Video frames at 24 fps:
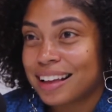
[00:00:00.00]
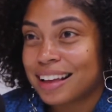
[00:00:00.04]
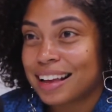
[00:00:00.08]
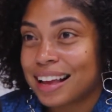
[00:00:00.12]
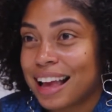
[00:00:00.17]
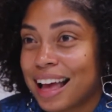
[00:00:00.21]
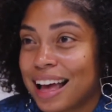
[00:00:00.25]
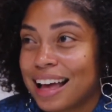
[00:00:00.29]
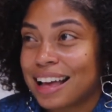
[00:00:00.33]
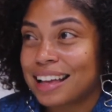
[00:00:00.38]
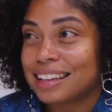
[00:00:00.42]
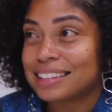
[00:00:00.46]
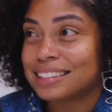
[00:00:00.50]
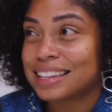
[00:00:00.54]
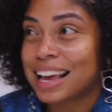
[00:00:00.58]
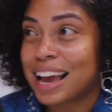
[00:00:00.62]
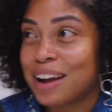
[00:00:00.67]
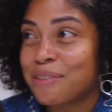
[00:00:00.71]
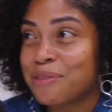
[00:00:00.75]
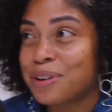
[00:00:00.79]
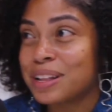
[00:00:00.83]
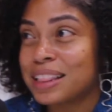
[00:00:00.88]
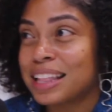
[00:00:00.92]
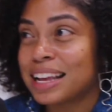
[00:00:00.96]
Yes.
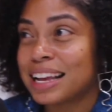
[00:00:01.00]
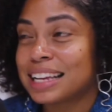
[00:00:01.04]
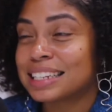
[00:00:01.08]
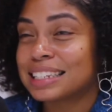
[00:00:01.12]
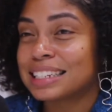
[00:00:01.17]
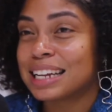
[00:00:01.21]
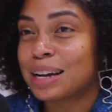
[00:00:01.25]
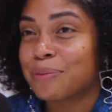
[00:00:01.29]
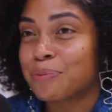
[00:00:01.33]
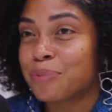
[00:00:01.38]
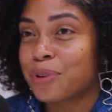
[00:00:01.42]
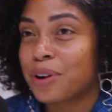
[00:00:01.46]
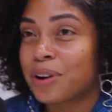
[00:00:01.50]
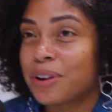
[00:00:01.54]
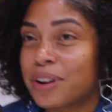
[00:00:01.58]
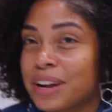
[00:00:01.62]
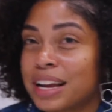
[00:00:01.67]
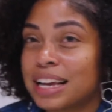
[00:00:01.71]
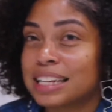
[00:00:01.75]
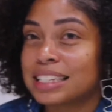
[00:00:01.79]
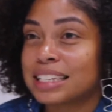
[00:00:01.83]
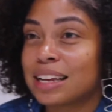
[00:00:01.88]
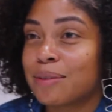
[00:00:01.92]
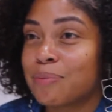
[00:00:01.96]
Everything is
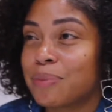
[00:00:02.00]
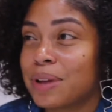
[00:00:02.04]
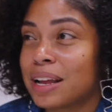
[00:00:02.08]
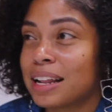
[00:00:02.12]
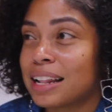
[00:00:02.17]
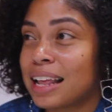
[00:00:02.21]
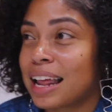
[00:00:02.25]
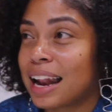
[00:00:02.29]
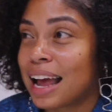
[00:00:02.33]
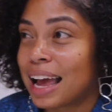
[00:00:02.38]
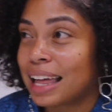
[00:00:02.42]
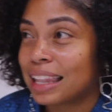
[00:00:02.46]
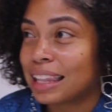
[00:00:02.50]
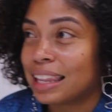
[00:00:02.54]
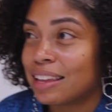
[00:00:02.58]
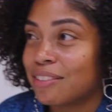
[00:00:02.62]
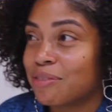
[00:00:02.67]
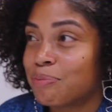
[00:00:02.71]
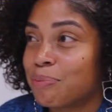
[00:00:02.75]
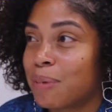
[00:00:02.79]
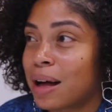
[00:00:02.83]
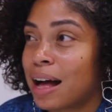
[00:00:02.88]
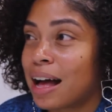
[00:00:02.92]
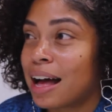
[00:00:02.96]
temporary. It's something that I
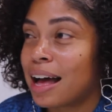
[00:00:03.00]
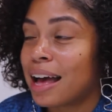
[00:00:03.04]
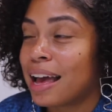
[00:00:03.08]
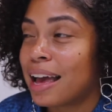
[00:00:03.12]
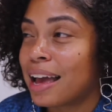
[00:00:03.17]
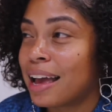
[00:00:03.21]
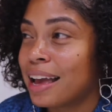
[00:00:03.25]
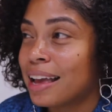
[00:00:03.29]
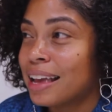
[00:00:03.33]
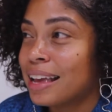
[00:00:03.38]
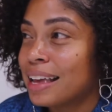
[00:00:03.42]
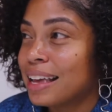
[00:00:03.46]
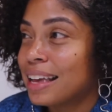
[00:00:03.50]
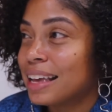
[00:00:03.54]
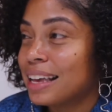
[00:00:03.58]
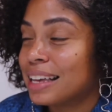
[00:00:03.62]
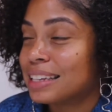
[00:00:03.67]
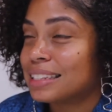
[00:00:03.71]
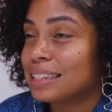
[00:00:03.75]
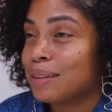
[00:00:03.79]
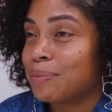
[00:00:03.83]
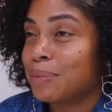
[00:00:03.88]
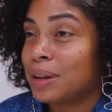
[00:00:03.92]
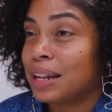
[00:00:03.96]
live by.
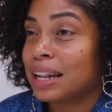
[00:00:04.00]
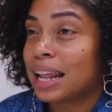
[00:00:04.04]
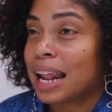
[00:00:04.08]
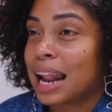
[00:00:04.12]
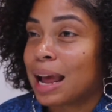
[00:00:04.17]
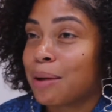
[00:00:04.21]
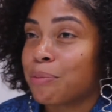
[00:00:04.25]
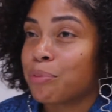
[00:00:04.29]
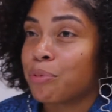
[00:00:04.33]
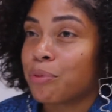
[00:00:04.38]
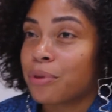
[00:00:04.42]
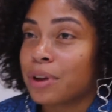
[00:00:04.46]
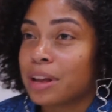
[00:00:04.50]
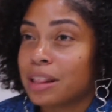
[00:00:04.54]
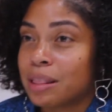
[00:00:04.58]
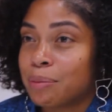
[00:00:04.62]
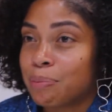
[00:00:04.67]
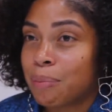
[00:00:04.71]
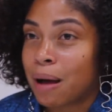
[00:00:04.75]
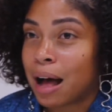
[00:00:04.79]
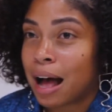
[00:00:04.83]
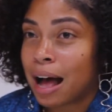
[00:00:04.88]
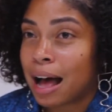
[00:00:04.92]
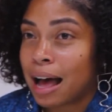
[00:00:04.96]
It's something that I breathe
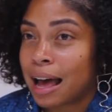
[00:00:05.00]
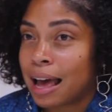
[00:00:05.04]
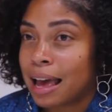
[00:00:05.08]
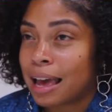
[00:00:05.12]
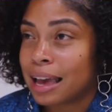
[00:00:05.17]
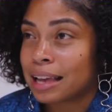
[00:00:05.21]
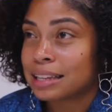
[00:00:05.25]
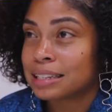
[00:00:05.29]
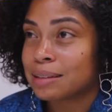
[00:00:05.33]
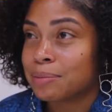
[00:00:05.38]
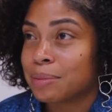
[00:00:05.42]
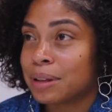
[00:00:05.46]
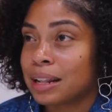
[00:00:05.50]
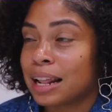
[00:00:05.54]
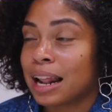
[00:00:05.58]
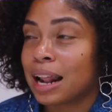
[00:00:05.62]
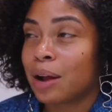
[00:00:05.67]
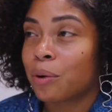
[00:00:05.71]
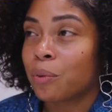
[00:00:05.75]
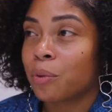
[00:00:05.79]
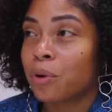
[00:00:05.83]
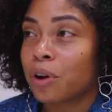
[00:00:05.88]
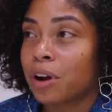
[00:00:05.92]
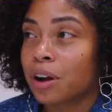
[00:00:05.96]
by. Something that I
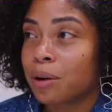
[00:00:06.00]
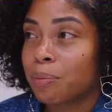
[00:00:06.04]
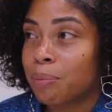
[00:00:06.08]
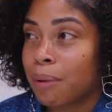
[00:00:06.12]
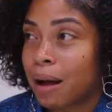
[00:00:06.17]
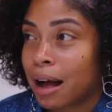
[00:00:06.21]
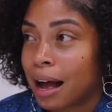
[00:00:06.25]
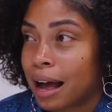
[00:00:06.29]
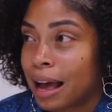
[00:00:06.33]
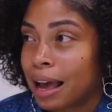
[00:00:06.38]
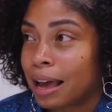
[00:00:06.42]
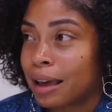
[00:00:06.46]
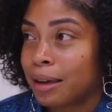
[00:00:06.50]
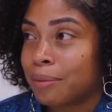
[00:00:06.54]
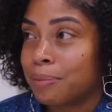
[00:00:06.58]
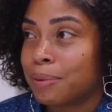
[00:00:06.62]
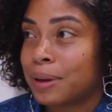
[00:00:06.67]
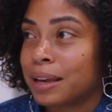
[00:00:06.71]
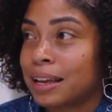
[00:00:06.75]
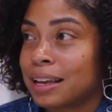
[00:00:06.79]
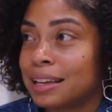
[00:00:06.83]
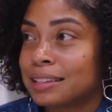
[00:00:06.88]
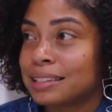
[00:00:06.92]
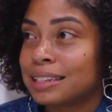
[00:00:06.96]
work by,
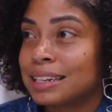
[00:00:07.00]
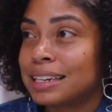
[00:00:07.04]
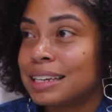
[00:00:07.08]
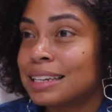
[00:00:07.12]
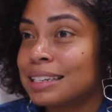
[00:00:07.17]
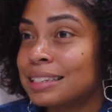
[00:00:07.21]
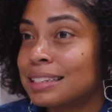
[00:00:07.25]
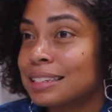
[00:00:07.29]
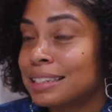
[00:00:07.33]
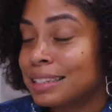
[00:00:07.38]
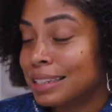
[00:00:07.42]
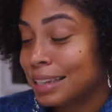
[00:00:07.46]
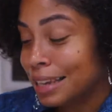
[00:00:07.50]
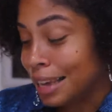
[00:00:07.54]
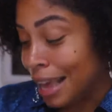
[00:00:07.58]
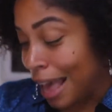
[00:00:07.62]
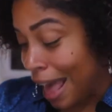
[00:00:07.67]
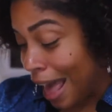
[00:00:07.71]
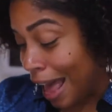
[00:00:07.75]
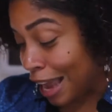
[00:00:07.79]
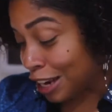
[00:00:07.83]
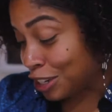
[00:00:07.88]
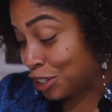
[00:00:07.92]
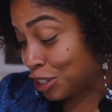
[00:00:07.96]
because it is
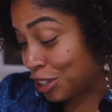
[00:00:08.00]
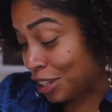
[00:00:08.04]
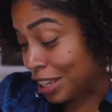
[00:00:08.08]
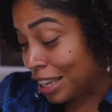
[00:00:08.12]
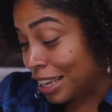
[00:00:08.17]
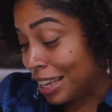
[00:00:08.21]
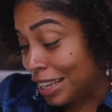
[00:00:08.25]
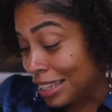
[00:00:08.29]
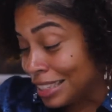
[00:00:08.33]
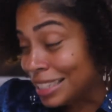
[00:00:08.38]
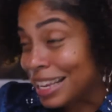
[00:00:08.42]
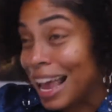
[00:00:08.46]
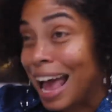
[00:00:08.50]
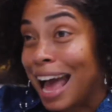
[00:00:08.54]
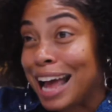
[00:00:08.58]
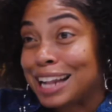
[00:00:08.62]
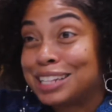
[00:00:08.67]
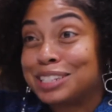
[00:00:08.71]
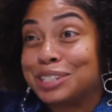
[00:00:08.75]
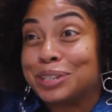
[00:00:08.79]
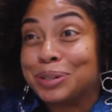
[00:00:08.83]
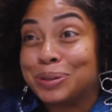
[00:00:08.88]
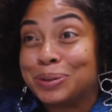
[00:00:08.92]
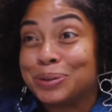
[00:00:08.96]
actually
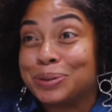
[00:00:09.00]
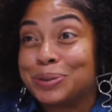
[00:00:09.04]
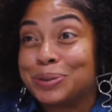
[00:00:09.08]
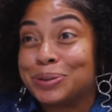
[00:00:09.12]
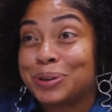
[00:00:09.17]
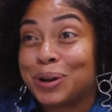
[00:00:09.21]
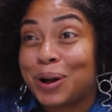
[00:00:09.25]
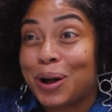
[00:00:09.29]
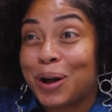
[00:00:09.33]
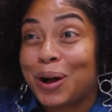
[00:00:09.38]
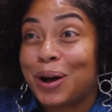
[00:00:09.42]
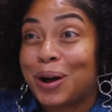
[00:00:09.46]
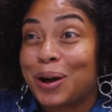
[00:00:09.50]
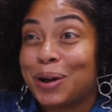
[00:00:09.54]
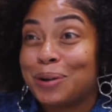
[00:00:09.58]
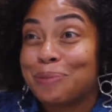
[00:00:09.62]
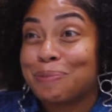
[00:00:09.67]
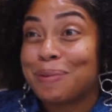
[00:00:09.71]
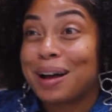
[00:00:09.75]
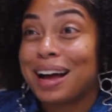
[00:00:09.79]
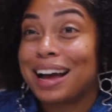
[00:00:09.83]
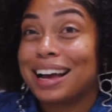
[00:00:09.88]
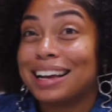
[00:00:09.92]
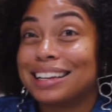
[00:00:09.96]
tattooed on
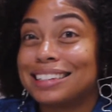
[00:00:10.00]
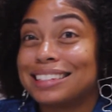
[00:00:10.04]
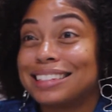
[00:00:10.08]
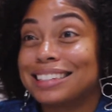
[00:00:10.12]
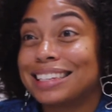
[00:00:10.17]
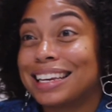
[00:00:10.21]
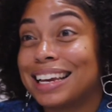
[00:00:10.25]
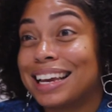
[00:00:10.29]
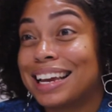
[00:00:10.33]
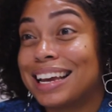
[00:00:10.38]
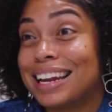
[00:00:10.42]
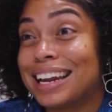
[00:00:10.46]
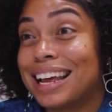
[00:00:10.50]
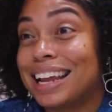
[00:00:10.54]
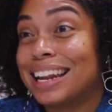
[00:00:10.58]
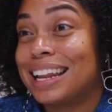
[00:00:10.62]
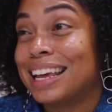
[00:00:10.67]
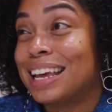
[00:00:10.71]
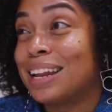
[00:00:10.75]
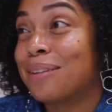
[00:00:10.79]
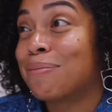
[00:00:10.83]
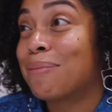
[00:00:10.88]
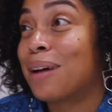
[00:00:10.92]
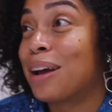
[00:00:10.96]
my skin and in
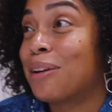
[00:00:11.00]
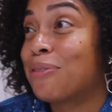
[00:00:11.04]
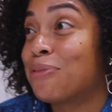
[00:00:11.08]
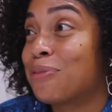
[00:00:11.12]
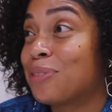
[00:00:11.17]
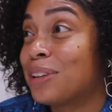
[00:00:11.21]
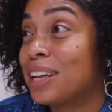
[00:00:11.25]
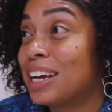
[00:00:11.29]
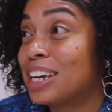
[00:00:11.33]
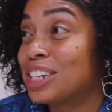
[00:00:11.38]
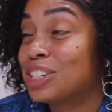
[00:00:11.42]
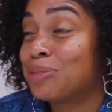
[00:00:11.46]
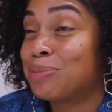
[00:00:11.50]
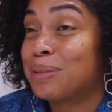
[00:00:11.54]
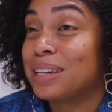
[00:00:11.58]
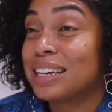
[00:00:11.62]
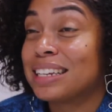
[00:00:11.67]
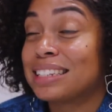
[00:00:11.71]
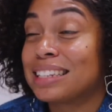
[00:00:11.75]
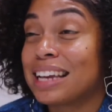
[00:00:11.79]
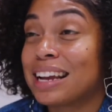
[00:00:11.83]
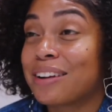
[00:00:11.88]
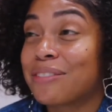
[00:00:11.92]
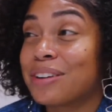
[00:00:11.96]
my flesh,
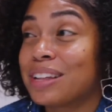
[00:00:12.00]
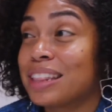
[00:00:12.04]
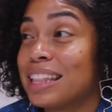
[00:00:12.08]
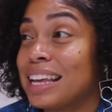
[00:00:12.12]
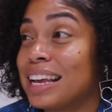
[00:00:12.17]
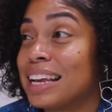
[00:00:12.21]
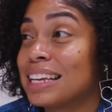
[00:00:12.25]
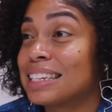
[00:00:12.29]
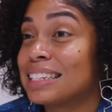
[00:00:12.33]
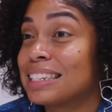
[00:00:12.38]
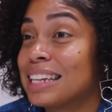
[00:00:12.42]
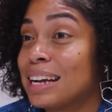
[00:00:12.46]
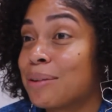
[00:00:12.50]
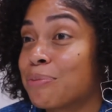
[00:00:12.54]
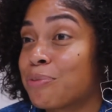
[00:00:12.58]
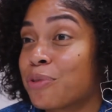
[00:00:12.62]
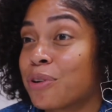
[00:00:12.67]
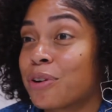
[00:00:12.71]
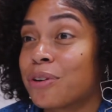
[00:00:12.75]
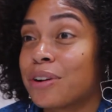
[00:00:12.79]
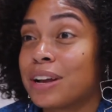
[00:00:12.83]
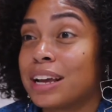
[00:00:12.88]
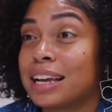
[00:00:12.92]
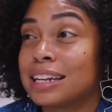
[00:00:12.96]
because everything is
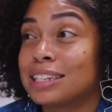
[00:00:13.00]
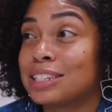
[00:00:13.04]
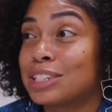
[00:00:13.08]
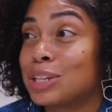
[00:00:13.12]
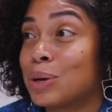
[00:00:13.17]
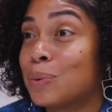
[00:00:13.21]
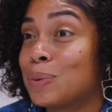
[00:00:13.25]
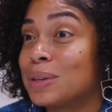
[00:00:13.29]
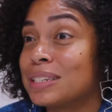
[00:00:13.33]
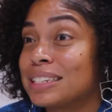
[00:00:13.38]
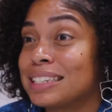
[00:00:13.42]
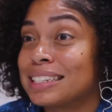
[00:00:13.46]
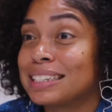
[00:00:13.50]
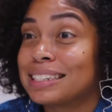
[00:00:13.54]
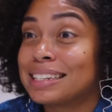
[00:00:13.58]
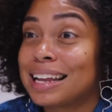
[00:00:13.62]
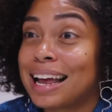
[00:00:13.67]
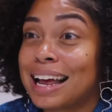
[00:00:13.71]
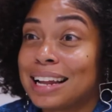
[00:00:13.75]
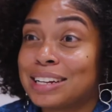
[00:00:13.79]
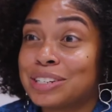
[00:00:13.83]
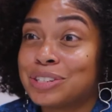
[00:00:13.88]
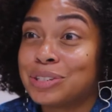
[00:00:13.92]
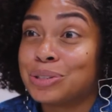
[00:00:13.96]
temporary. And so is this
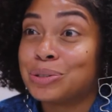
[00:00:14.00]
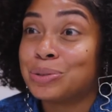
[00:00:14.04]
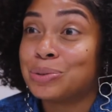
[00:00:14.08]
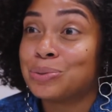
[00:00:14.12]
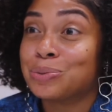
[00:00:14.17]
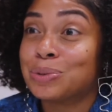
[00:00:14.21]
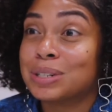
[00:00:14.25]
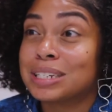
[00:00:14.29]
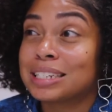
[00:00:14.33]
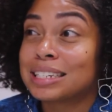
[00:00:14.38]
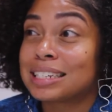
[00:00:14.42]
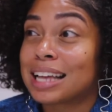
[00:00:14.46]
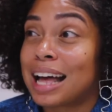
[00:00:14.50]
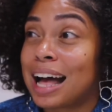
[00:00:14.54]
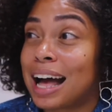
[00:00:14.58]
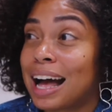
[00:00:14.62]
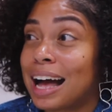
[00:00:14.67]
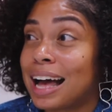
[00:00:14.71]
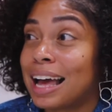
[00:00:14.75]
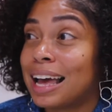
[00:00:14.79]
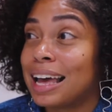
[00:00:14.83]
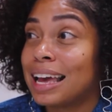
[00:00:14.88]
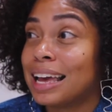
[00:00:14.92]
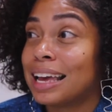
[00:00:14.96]
tattoo once
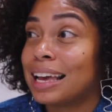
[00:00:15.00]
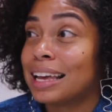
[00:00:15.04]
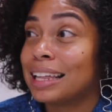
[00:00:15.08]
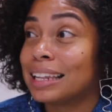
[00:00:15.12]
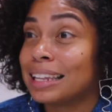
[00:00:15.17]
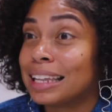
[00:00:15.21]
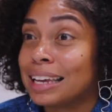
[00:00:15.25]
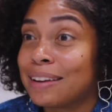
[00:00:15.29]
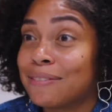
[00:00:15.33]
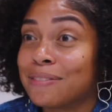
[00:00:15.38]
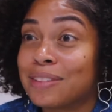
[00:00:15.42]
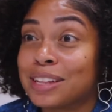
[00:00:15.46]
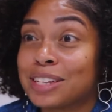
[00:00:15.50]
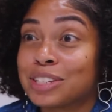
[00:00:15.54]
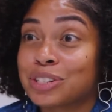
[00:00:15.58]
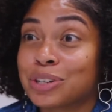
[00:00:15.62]
I leave this